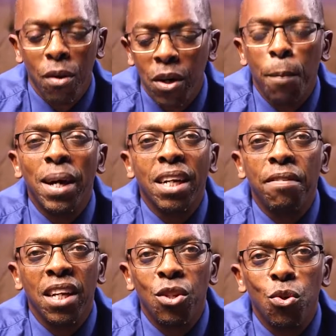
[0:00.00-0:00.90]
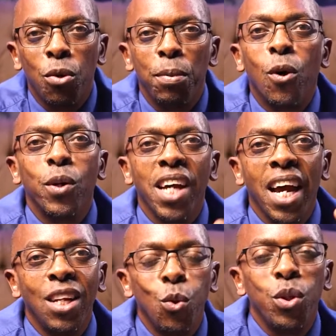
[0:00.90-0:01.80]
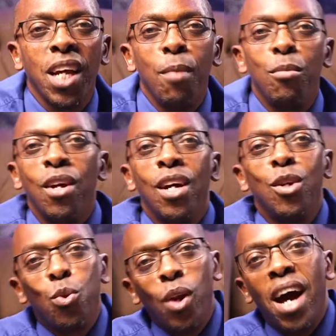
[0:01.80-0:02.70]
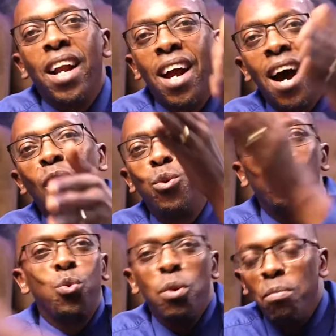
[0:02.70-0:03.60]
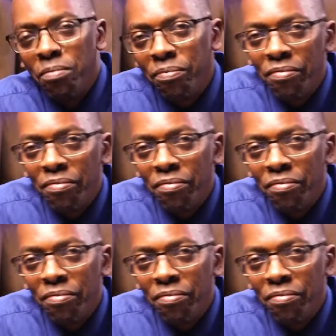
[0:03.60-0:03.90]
on a butterfly stroke because I took time to learn how to swim.